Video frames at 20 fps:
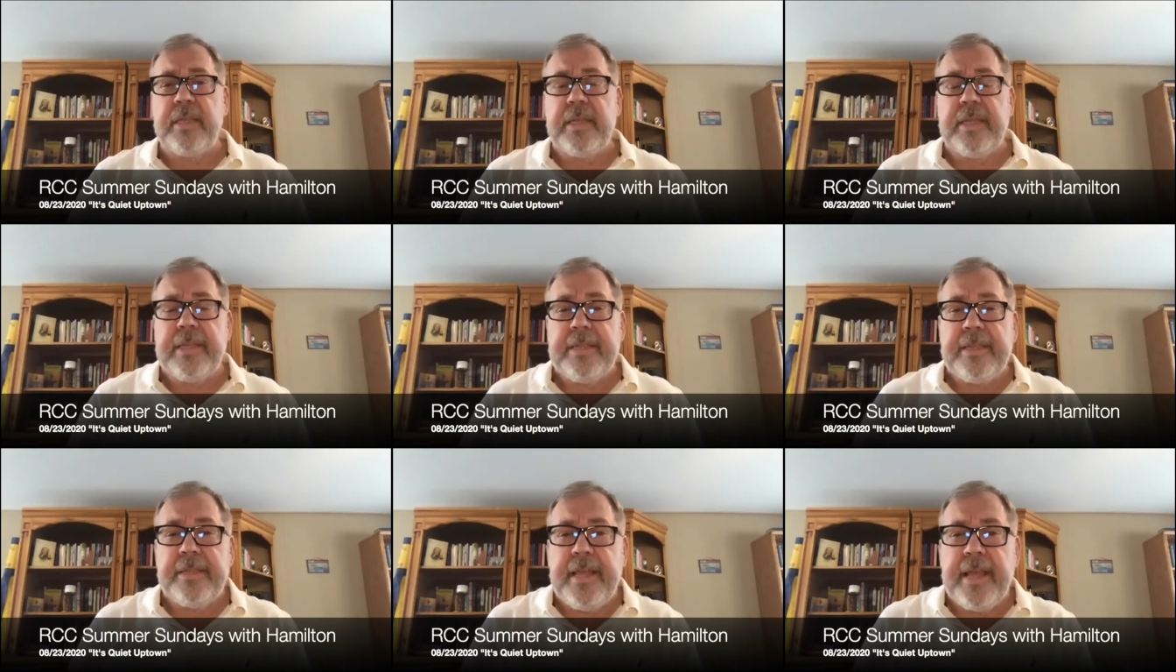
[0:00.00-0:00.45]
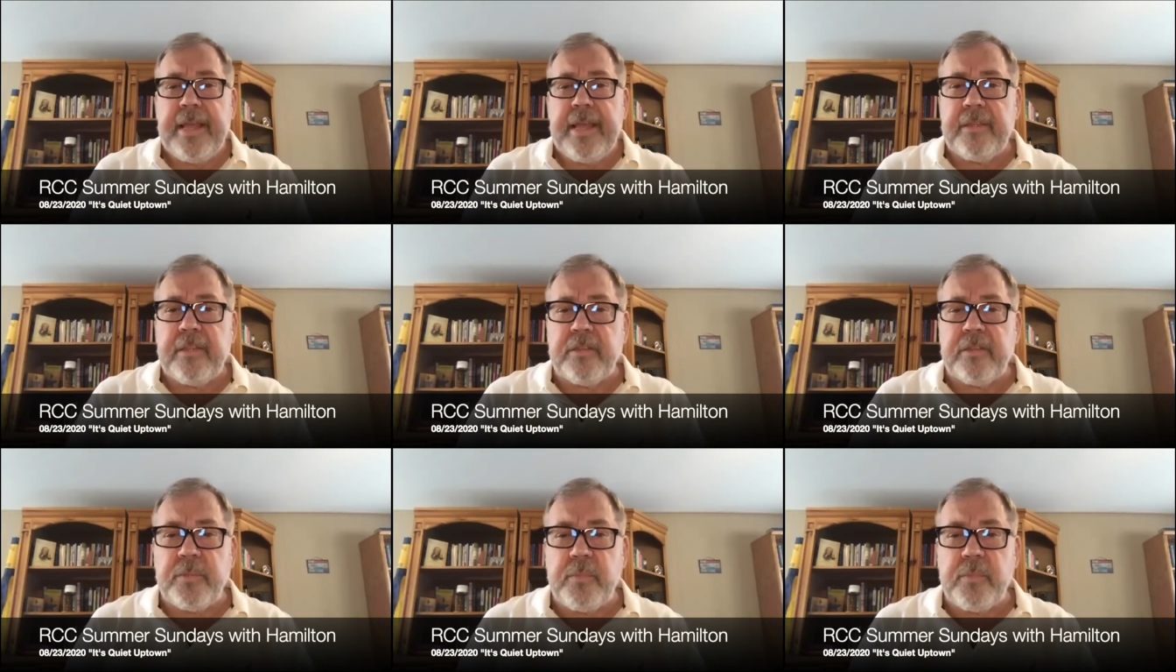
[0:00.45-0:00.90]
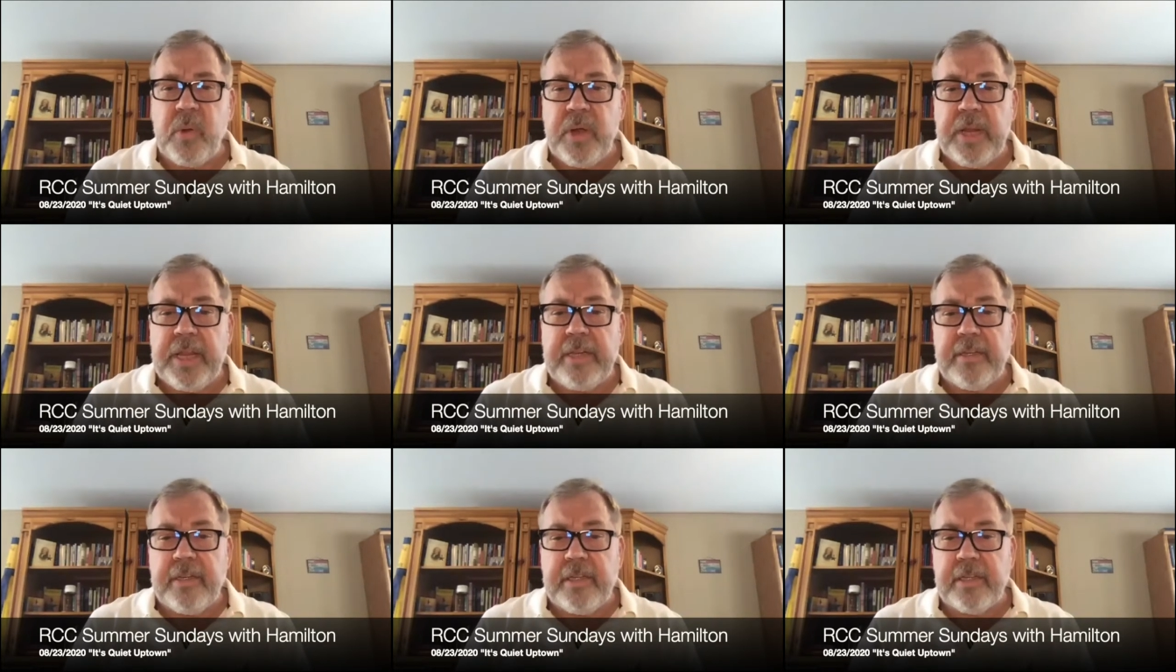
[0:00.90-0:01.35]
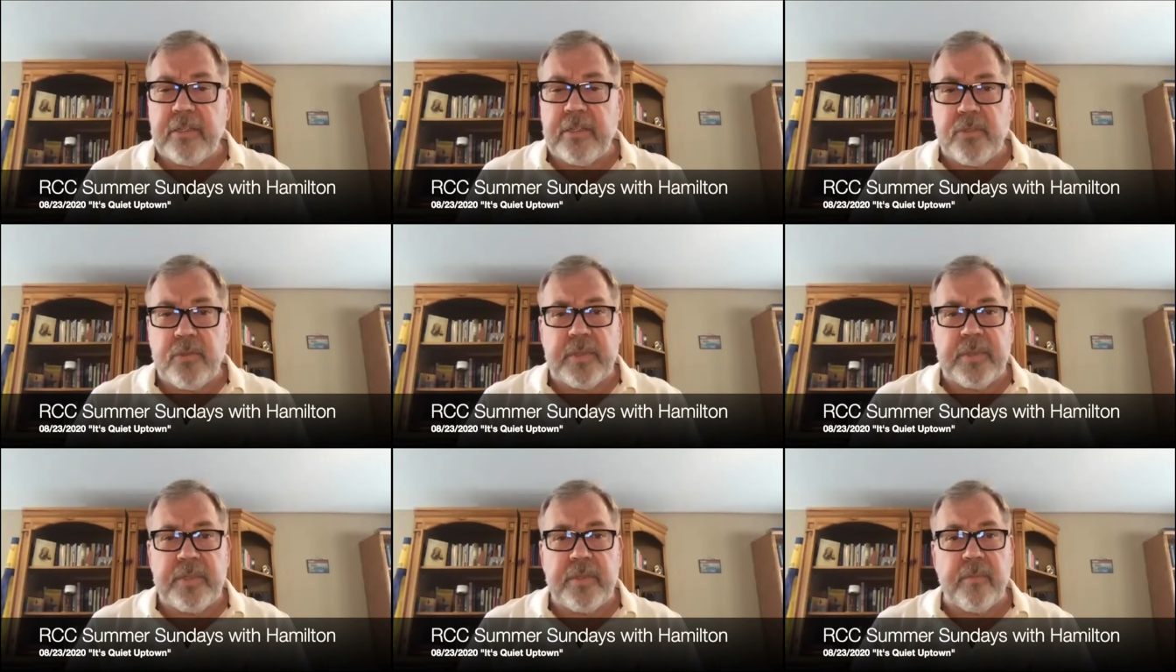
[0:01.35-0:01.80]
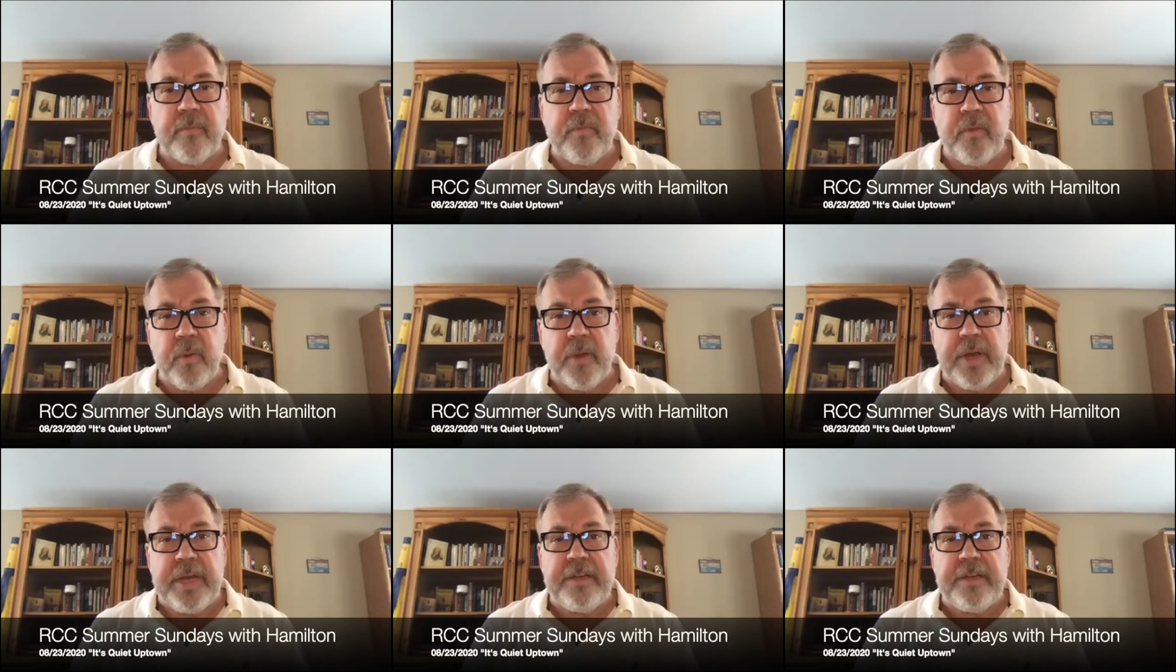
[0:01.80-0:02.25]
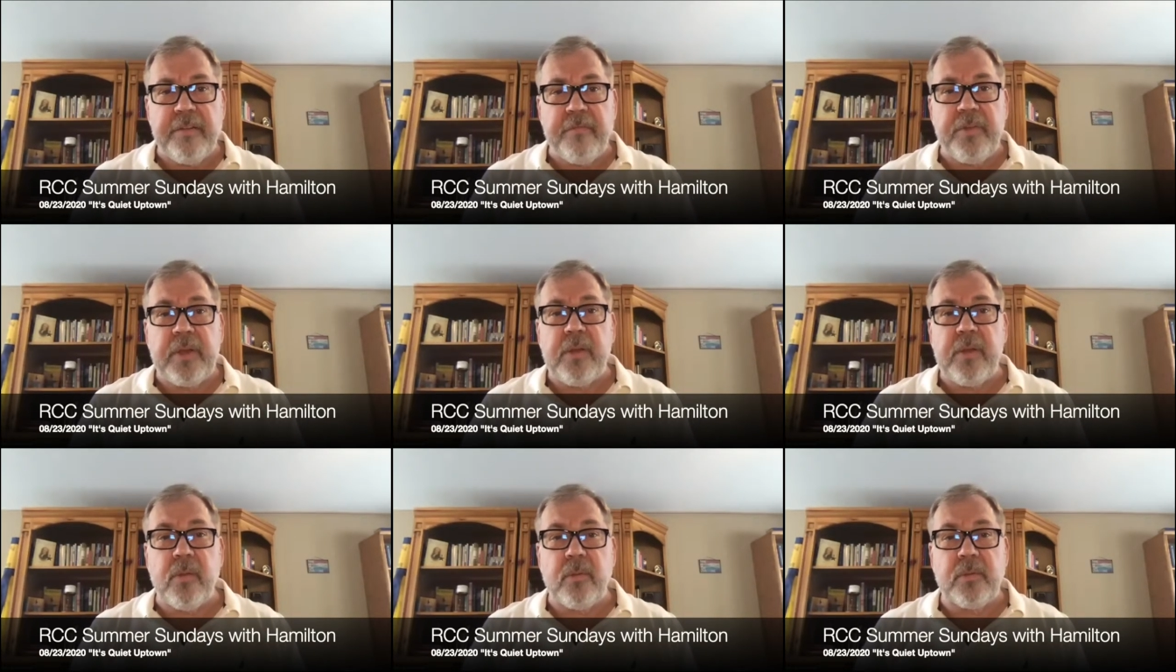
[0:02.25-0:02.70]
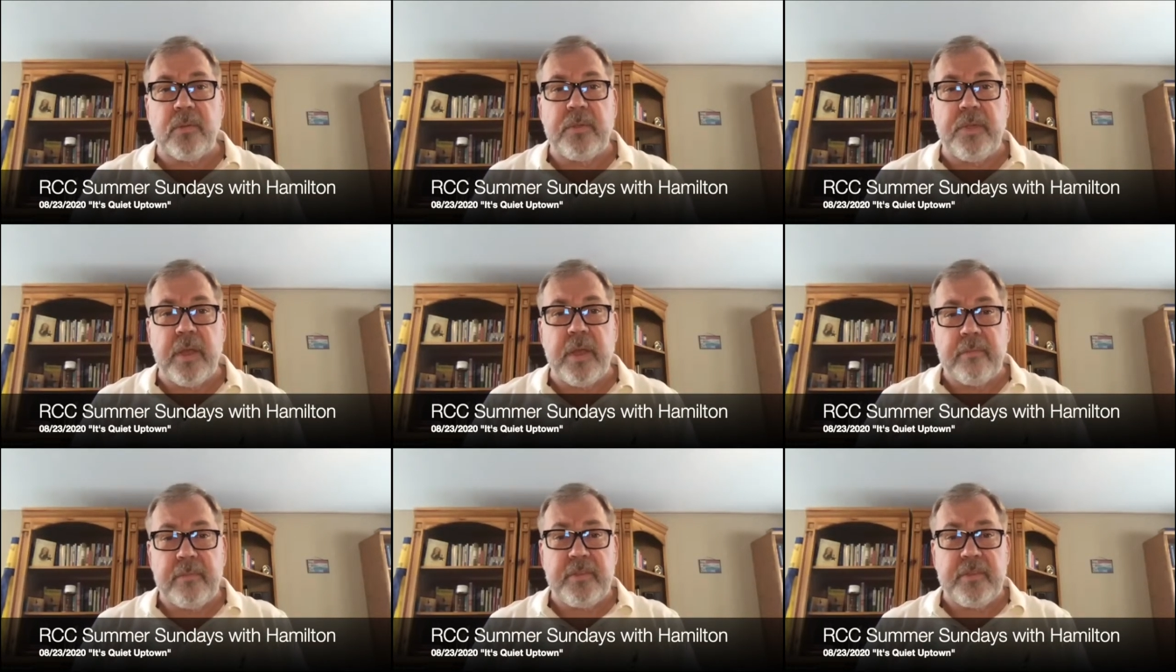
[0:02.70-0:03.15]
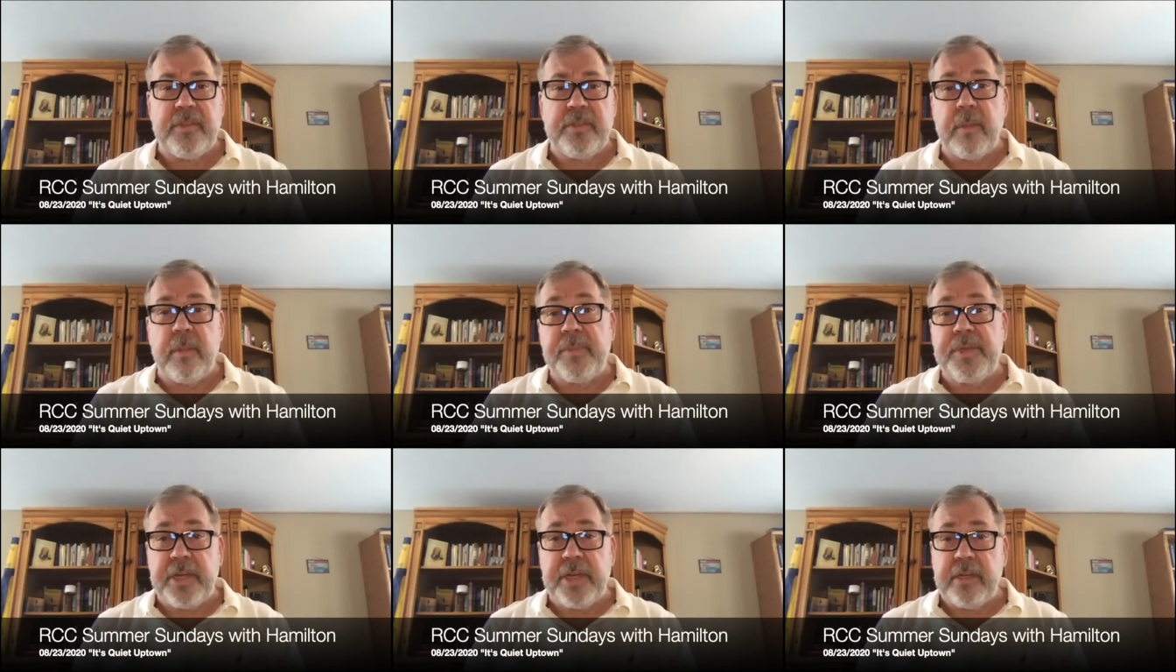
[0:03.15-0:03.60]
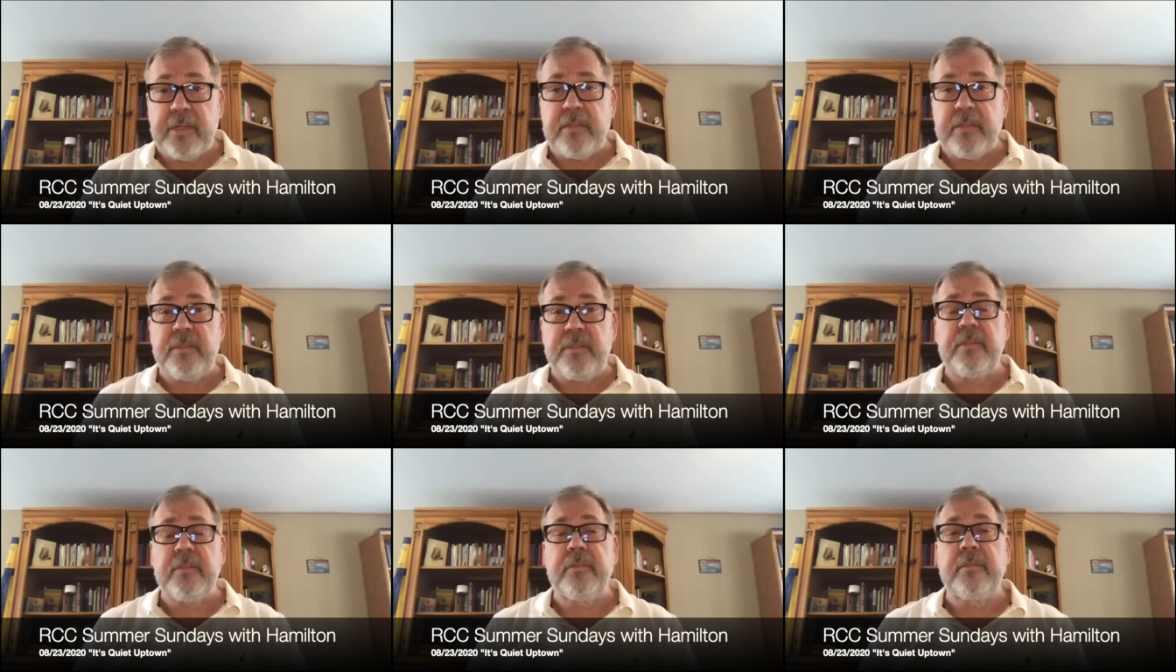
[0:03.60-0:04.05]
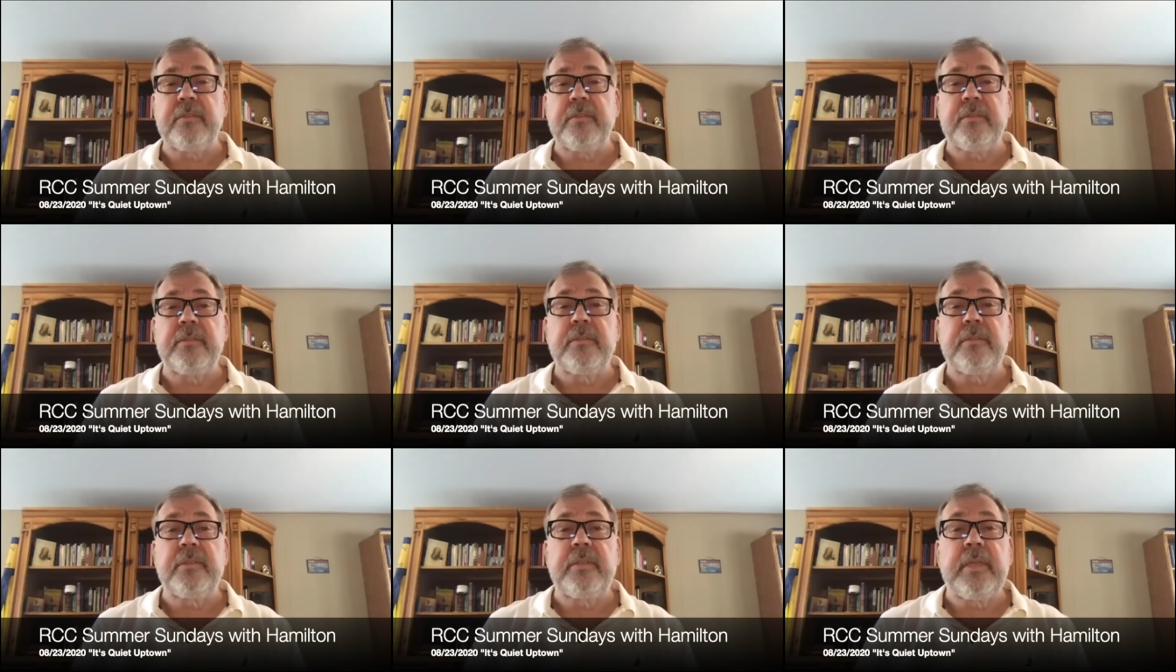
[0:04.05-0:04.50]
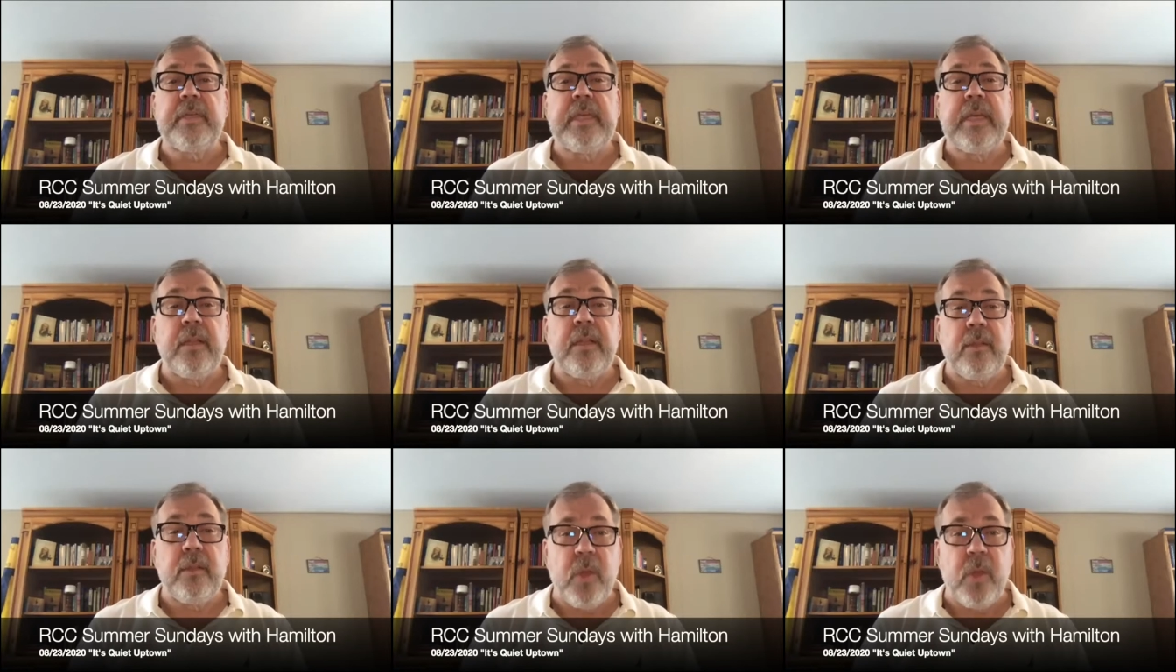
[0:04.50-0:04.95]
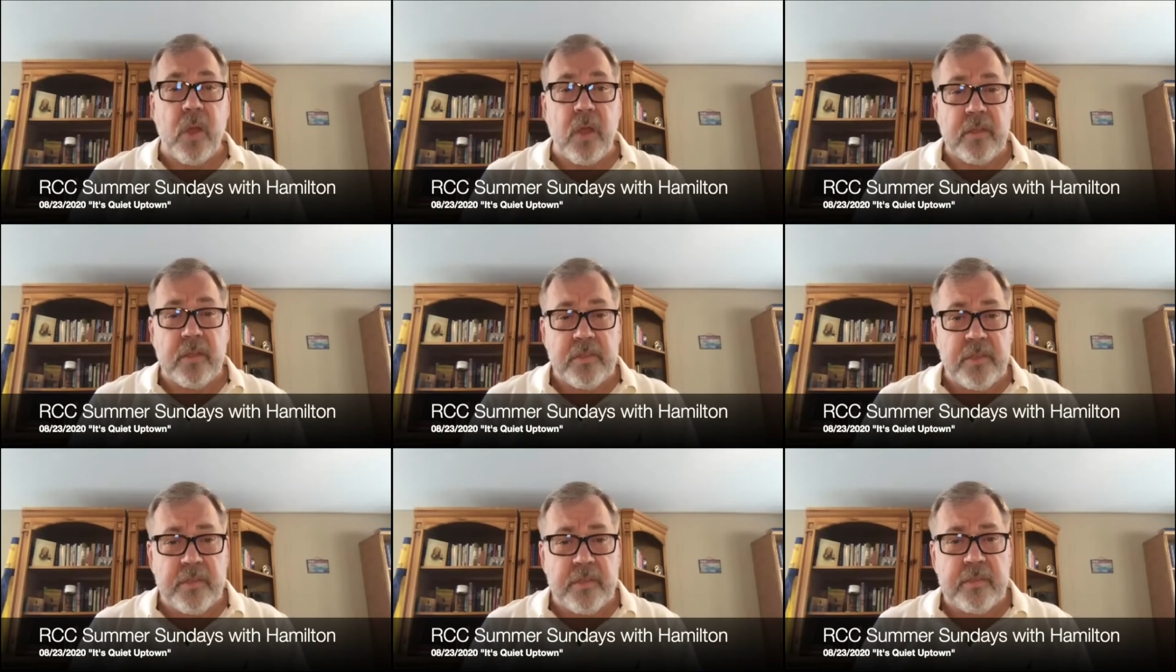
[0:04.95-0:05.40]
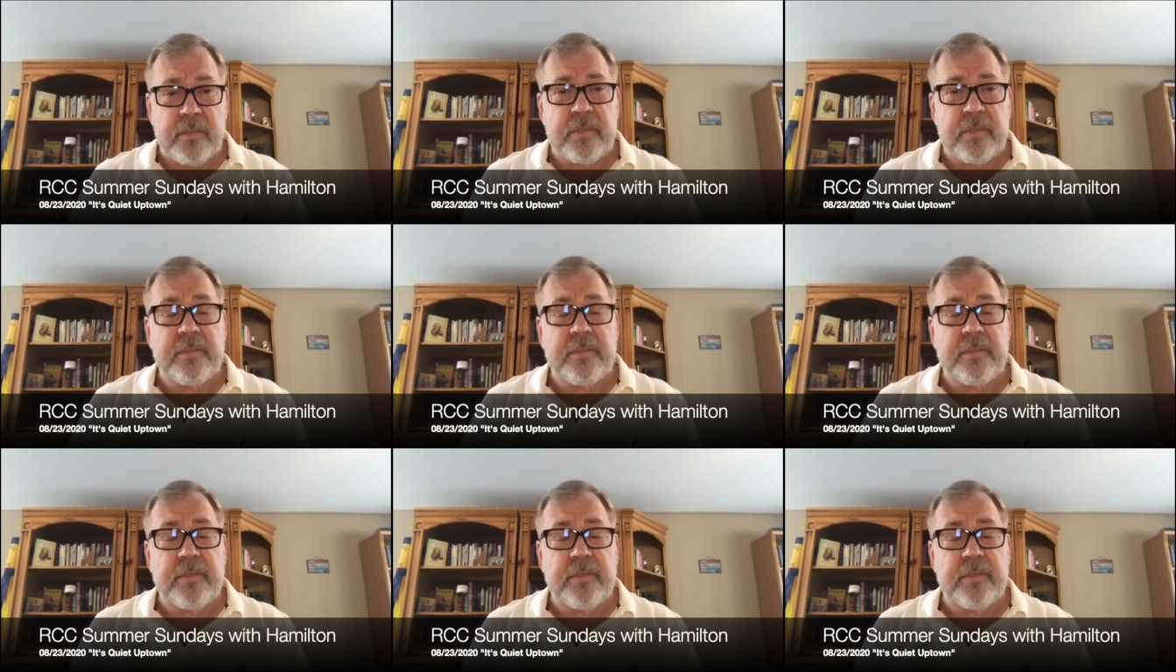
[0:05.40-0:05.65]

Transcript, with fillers: that this morning deals with some very difficult uh, subjects, loss,